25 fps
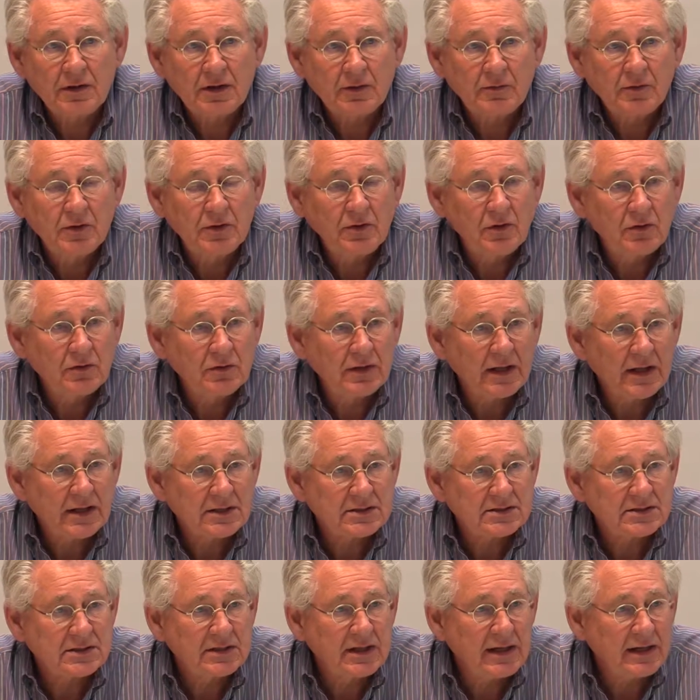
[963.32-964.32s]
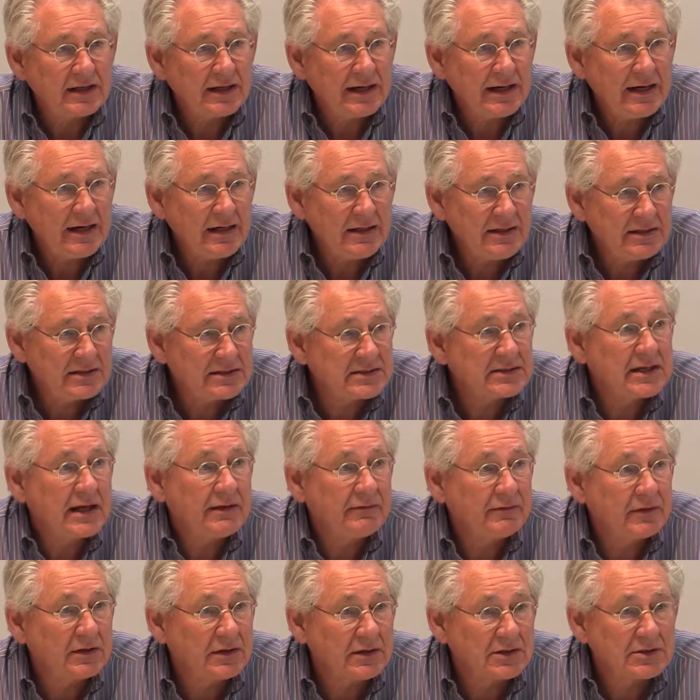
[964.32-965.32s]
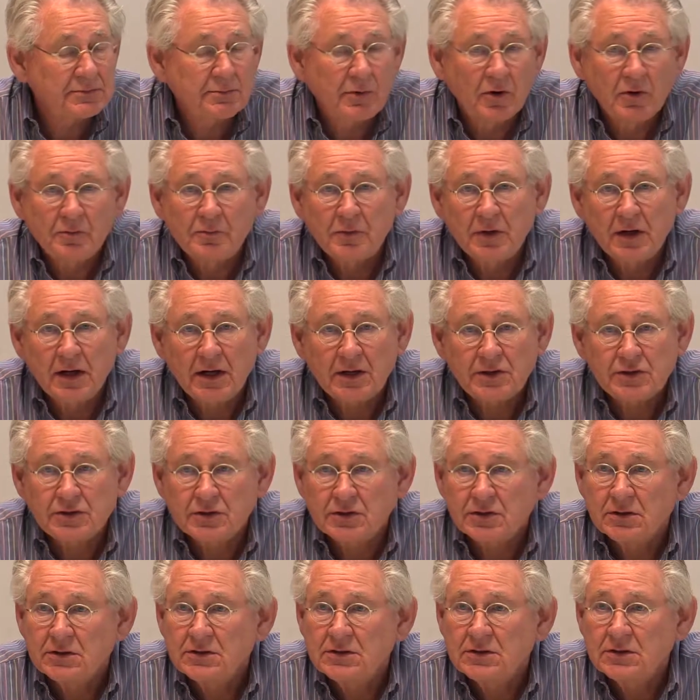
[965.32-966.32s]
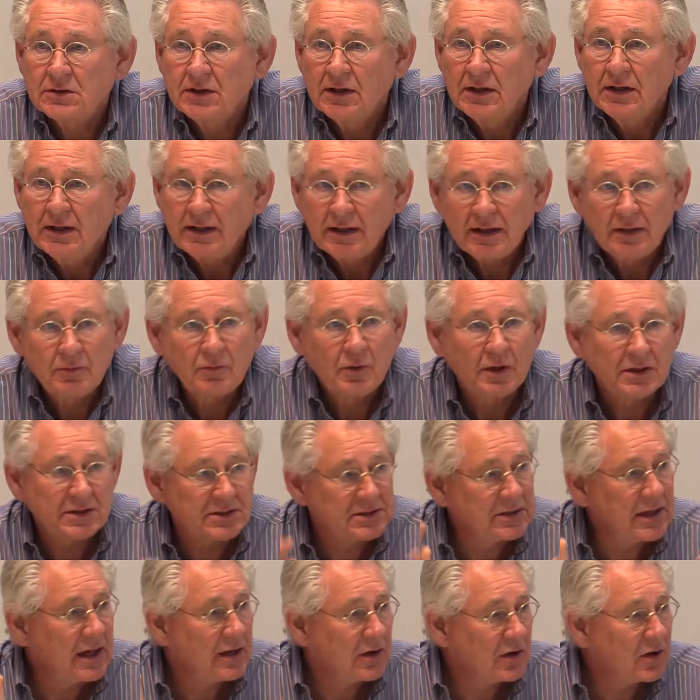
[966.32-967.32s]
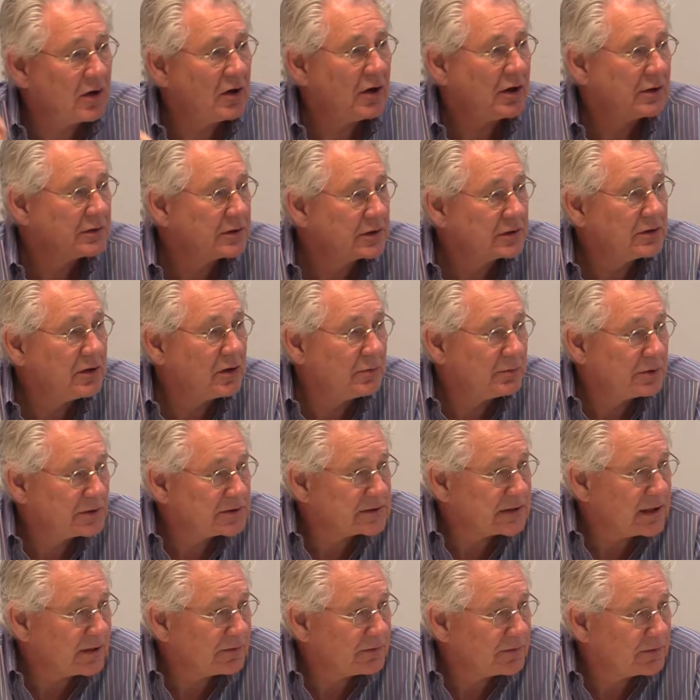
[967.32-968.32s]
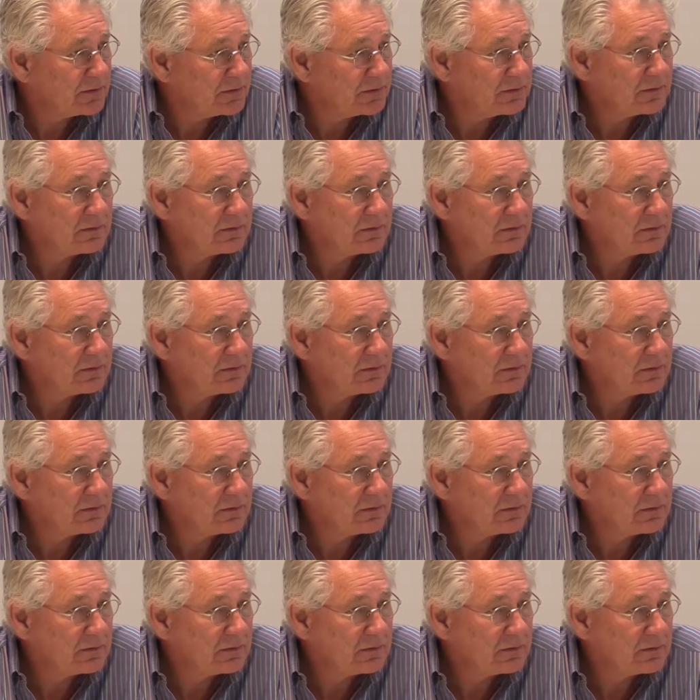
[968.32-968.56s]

there were no less than 87 expropriations in what is now called the Global South.